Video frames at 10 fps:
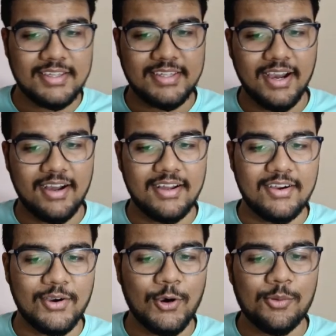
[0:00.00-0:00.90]
Yeah,
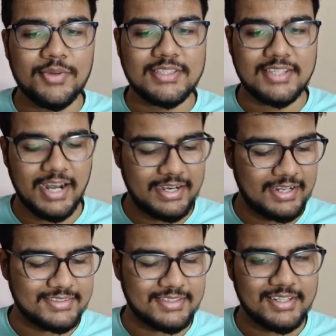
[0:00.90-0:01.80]
home is the right
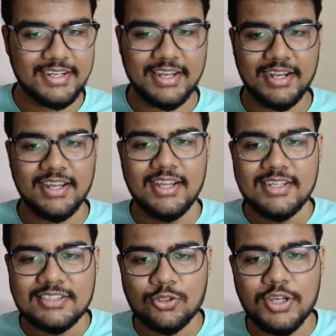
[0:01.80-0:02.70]
answer. Great.
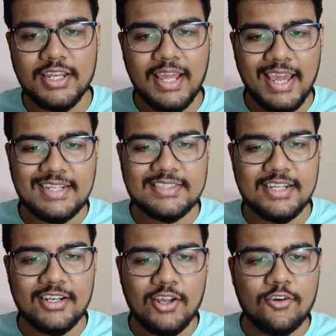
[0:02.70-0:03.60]
So in
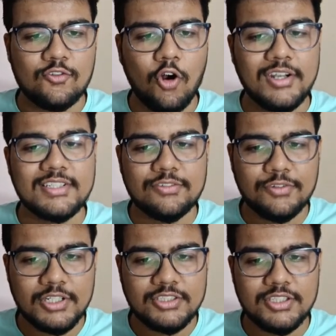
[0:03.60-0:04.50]
Excel, what is the
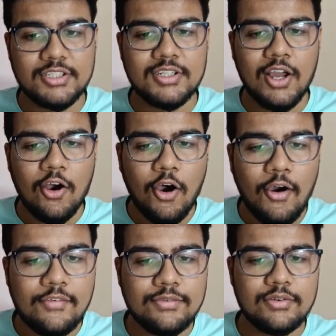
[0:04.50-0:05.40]
function
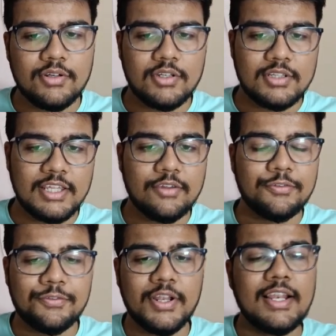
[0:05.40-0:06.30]
of the
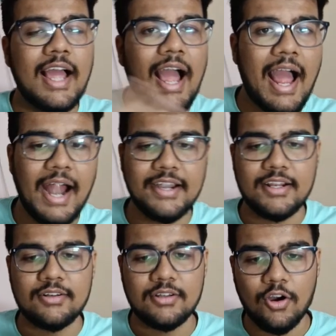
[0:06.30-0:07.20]
fill
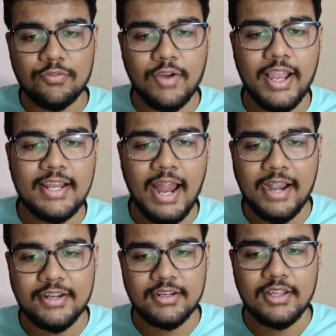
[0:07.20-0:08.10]
handle or file
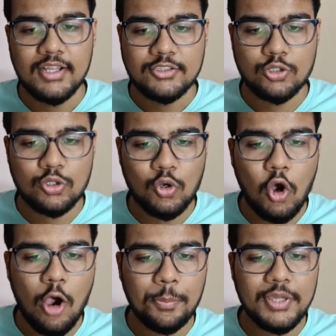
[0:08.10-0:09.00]
handle? So to
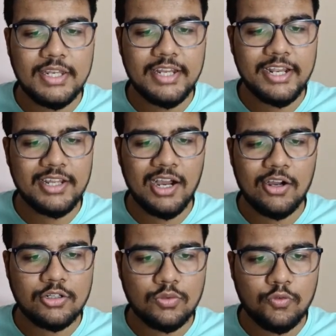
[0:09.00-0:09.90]
copy
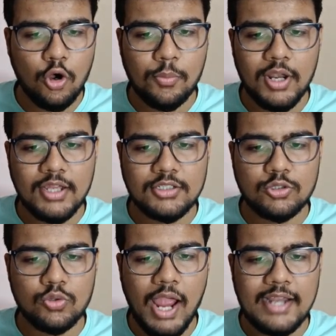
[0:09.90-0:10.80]
data, to
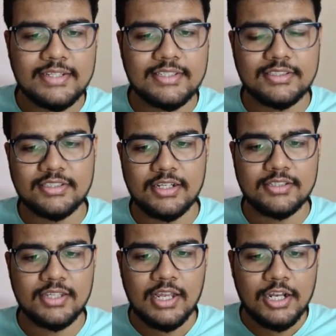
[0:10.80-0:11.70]
formulas, to adjacent
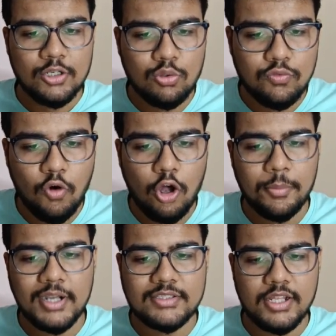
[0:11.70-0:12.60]
cells, to
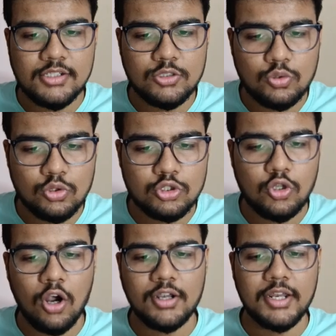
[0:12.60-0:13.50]
format cells, to
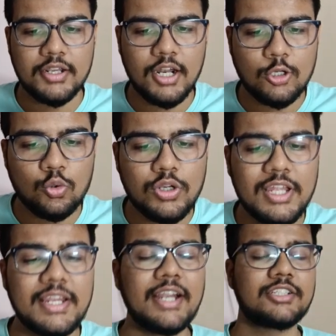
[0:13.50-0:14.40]
sort data, to
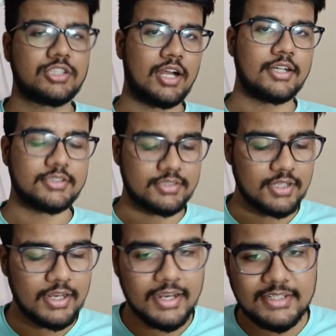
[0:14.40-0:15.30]
create
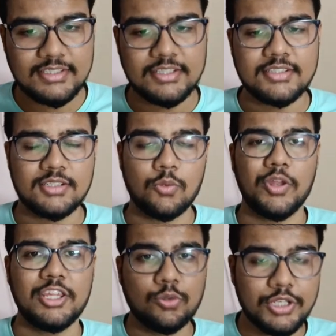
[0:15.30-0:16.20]
charts. Let's see. This is a
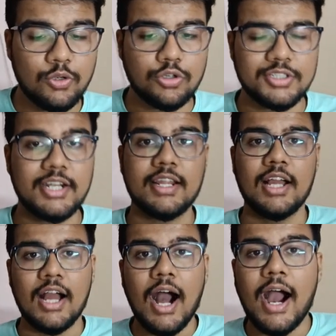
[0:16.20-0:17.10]
very unique question that
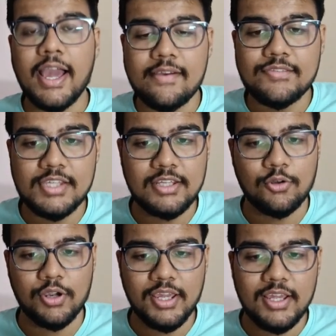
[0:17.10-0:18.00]
I have
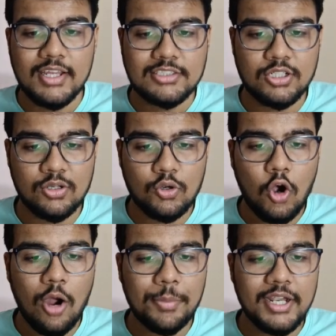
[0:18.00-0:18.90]
seen. Okay. So to
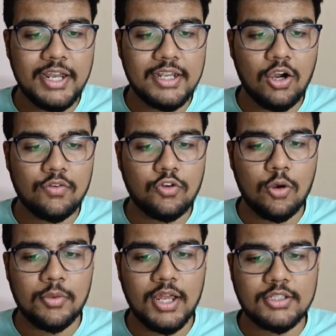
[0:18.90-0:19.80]
copy data or
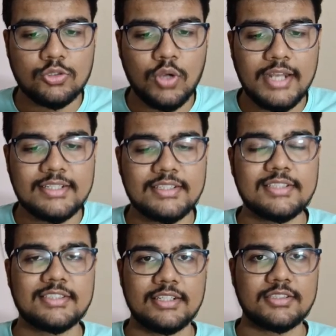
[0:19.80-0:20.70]
formulas to
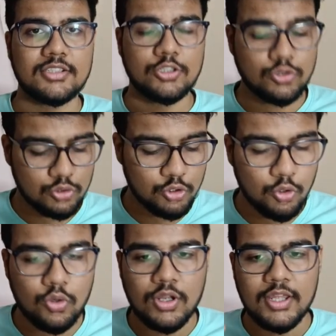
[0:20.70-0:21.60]
adjacent cells, you should
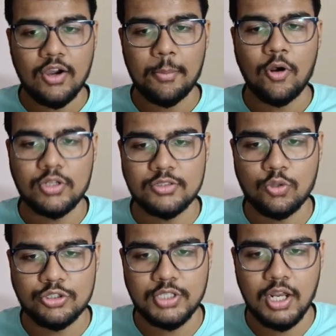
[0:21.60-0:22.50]
know about this
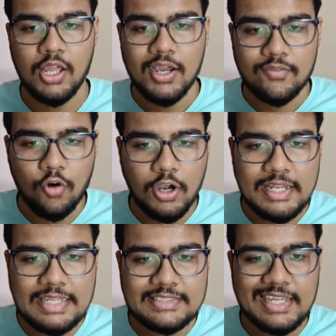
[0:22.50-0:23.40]
question. What
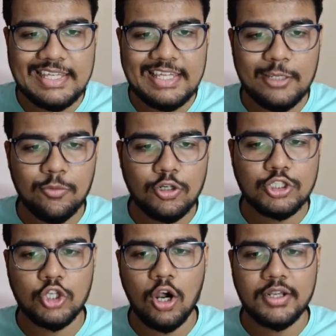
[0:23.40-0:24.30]
is the keyboard
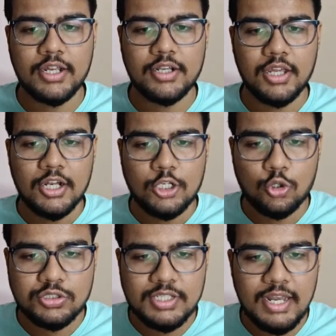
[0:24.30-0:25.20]
shortcut
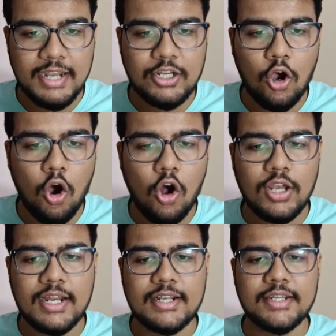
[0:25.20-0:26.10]
to select
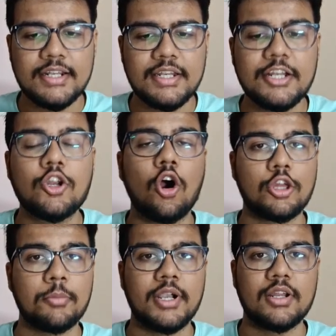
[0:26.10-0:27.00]
all content in
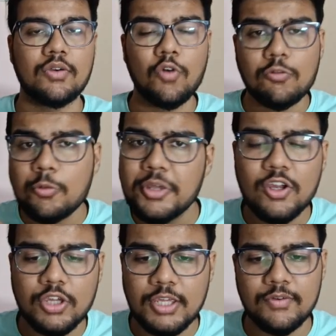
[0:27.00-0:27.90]
document. What would be
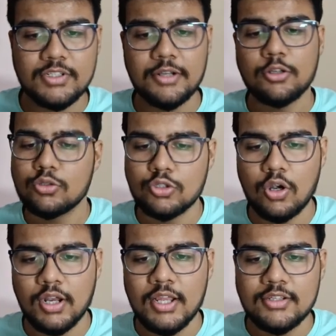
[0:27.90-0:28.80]
your keyword sentence
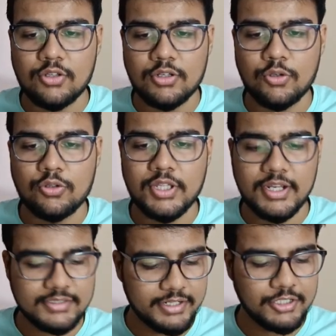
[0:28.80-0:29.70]
short? So do you
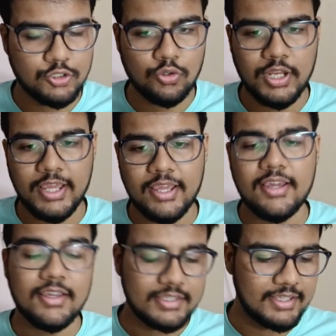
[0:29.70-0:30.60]
think it's a control
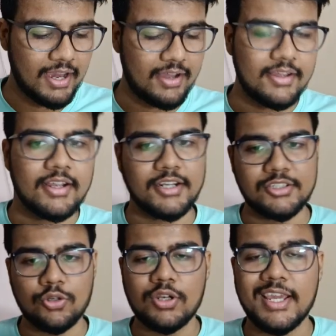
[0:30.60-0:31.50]
A? Yeah,
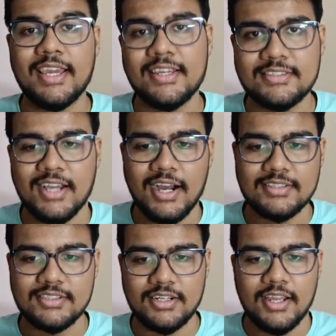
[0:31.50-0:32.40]
control A is the
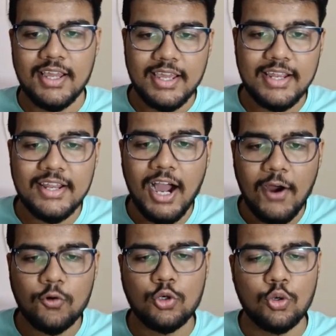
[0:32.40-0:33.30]
answer. In
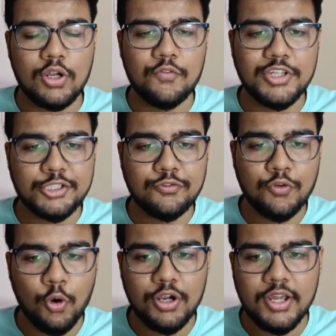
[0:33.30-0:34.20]
Outlook, which
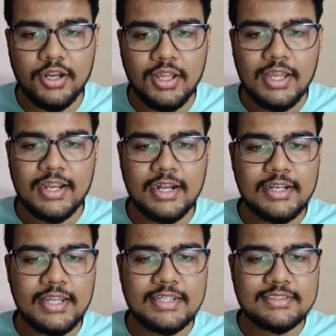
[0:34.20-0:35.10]
folder
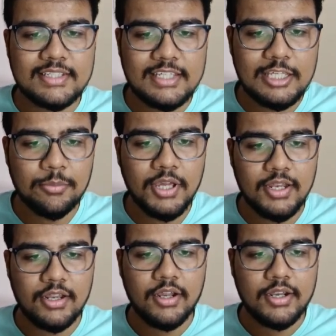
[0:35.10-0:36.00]
contains
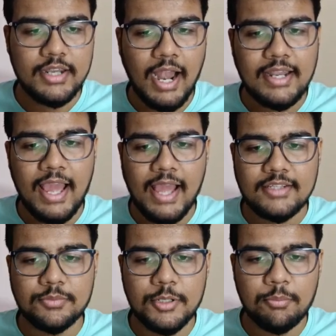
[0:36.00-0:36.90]
email that
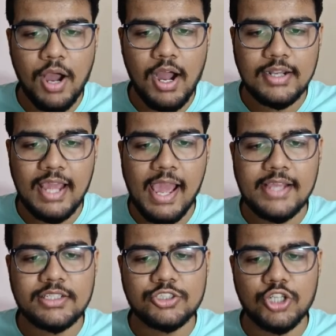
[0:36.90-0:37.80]
has been marked
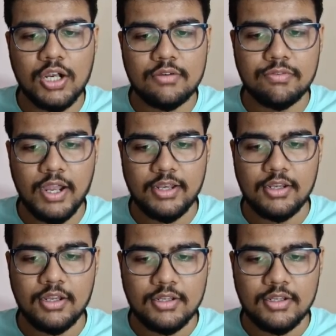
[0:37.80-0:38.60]
as a junk file?